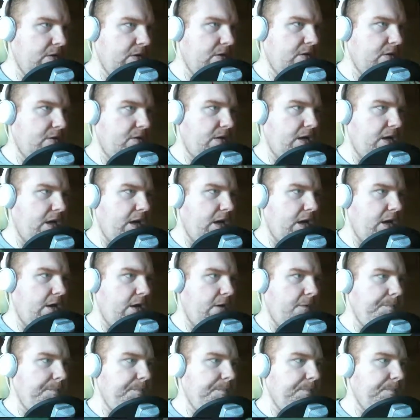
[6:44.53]

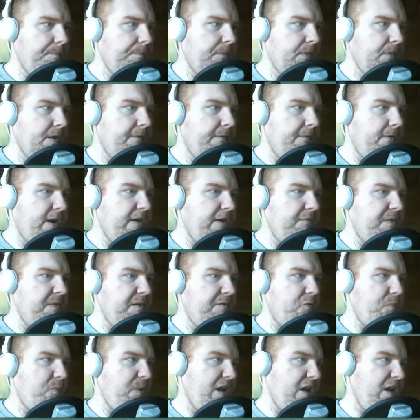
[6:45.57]
So, forgive me
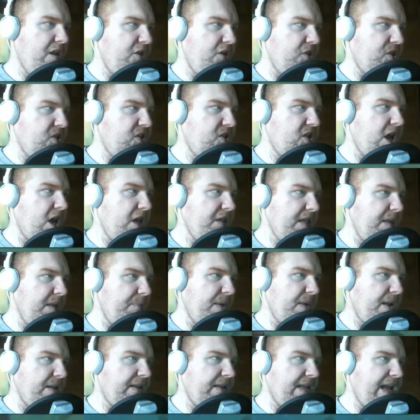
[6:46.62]
for being a little salty
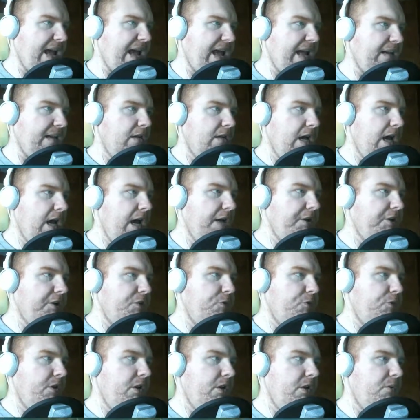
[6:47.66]
about that. I just
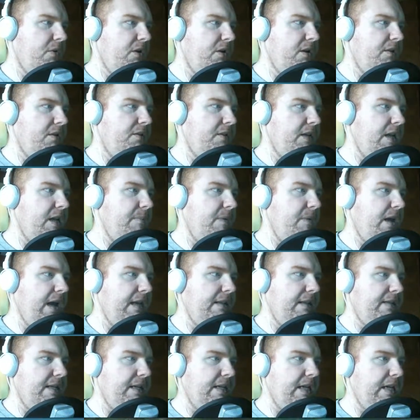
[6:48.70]
really want to see my
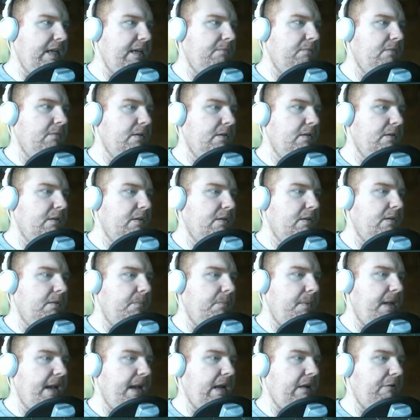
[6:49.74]
team
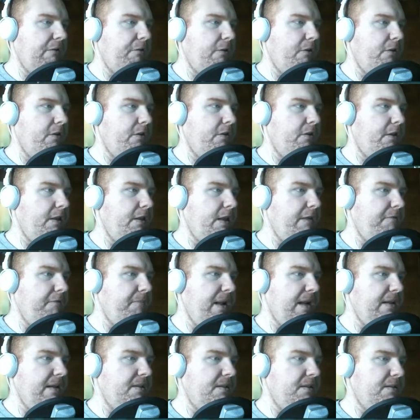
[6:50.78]
make it further than they've
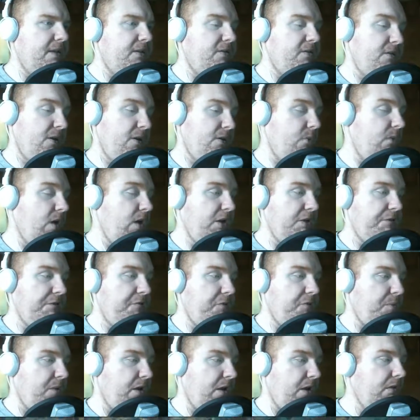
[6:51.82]
made it since I started watching
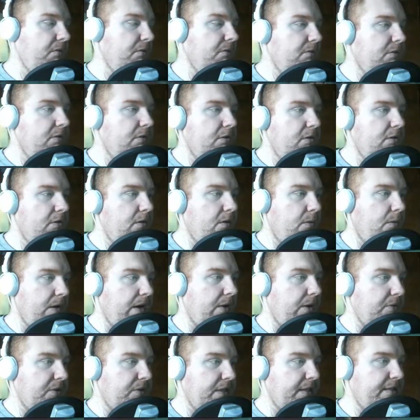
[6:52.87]
football when I
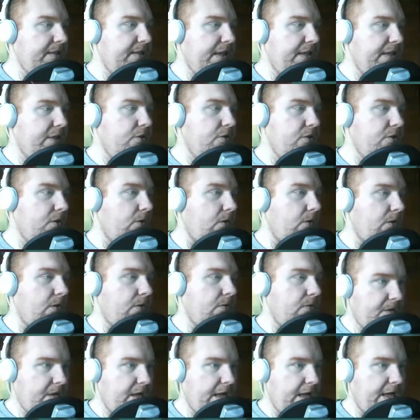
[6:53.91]
was like 10 years old.
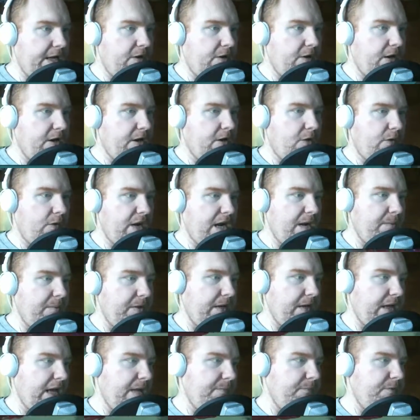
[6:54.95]
And here I go
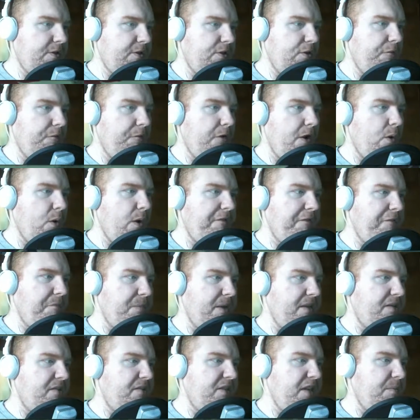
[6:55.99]
rambling. I'm too far away from my
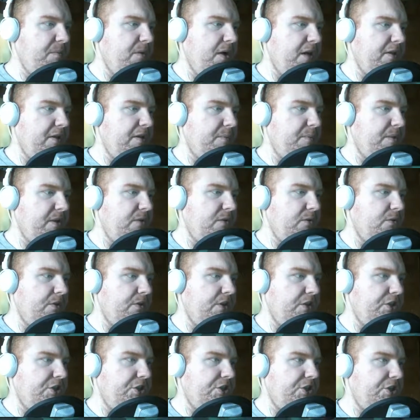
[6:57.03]
Seamoth to be doing
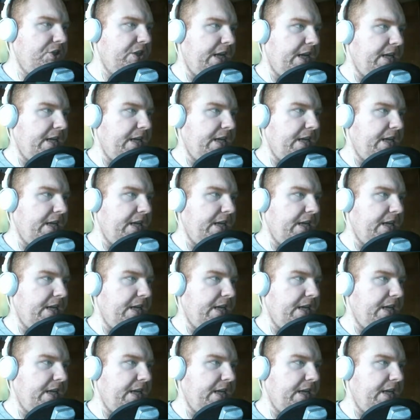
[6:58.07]
this shit.